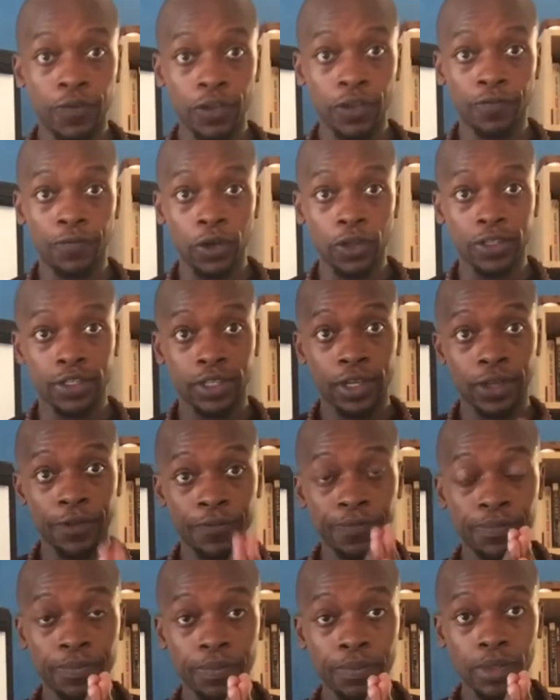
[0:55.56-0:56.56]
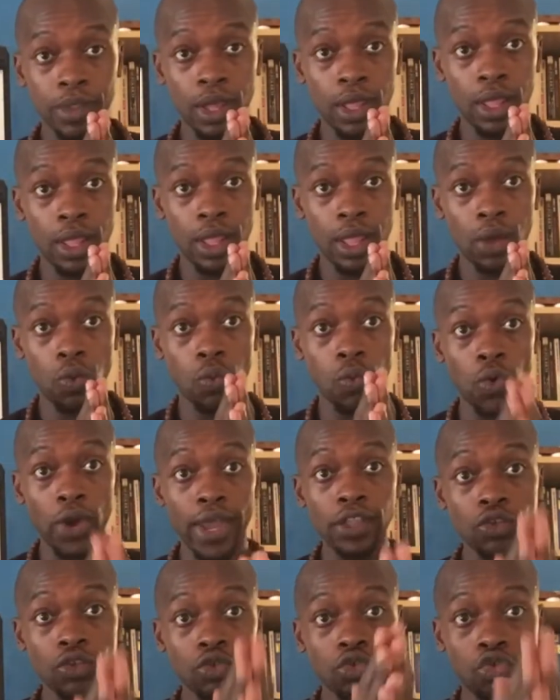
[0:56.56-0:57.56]
thing first,
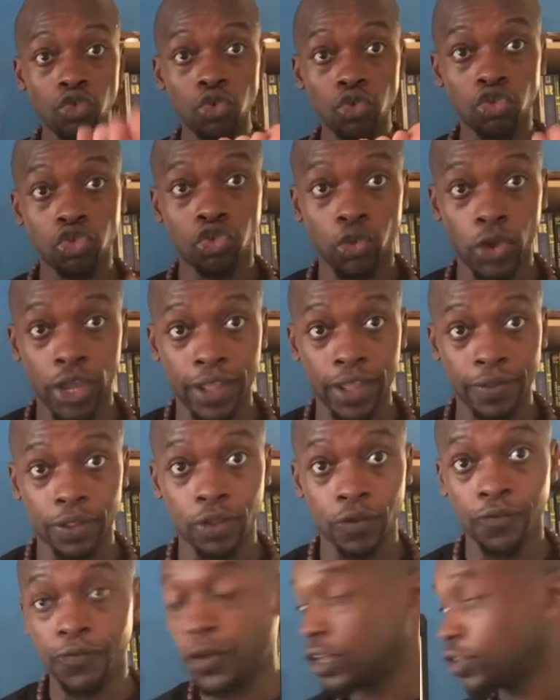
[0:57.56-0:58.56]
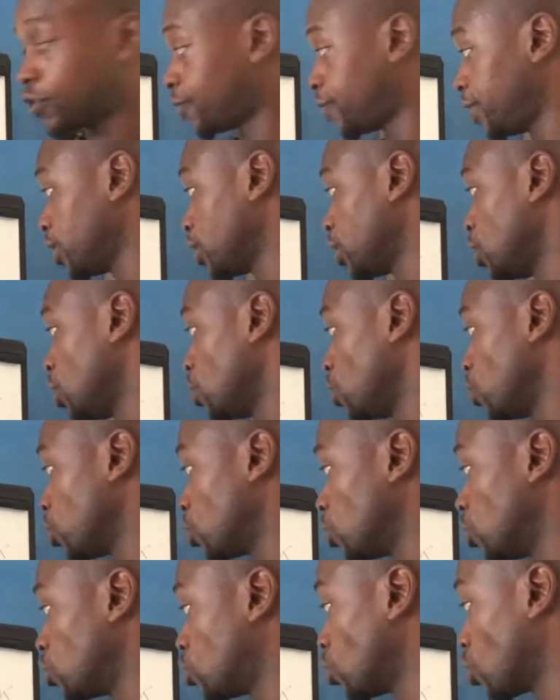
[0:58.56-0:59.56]
when you train, the first thing we're
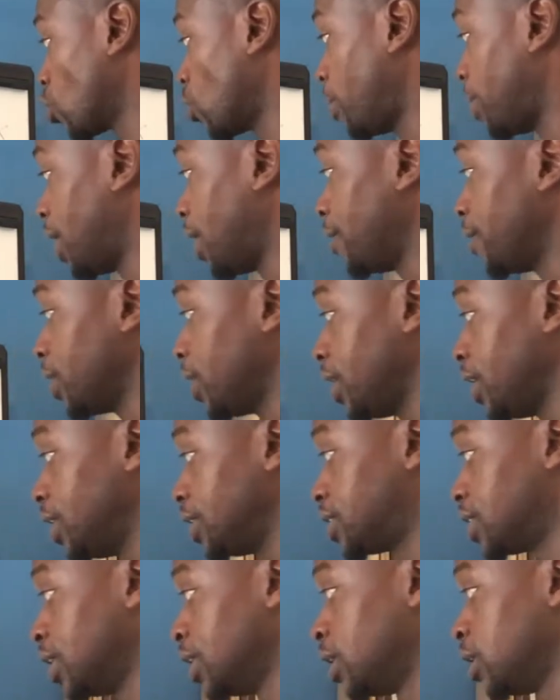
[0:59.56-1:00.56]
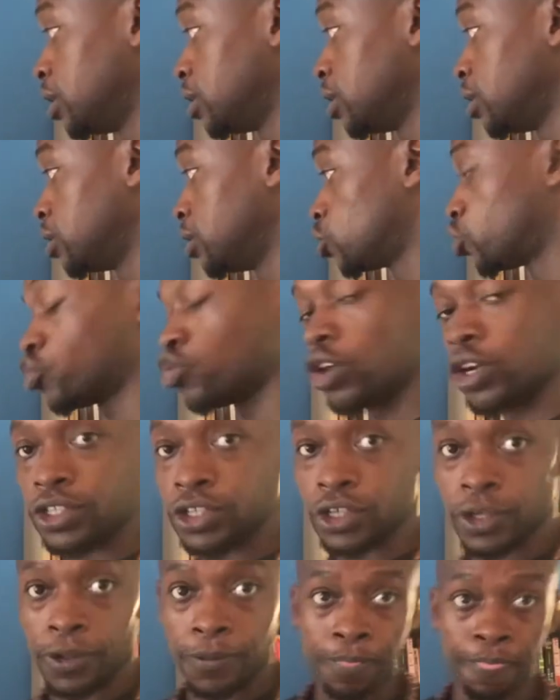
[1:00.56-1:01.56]
gonna talk about is
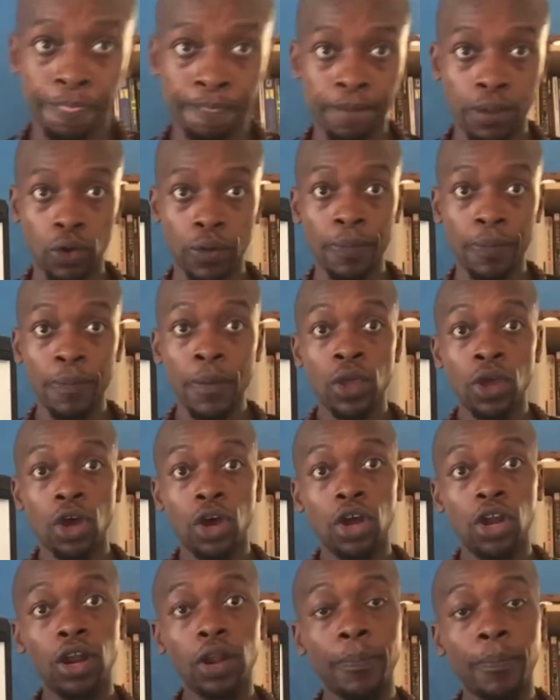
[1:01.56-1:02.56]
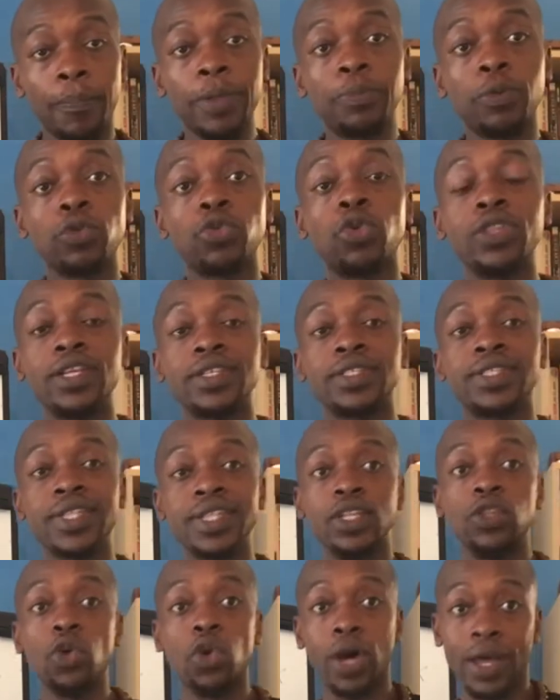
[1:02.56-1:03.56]
structure. A lot of people don't
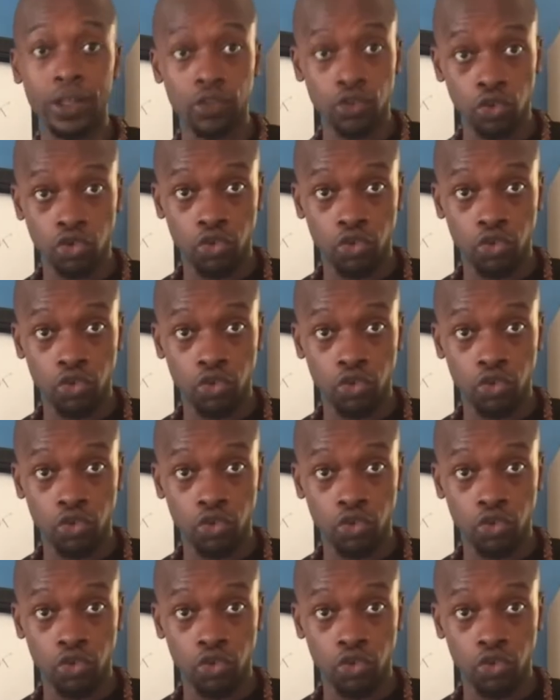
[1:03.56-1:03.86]
necessarily know how to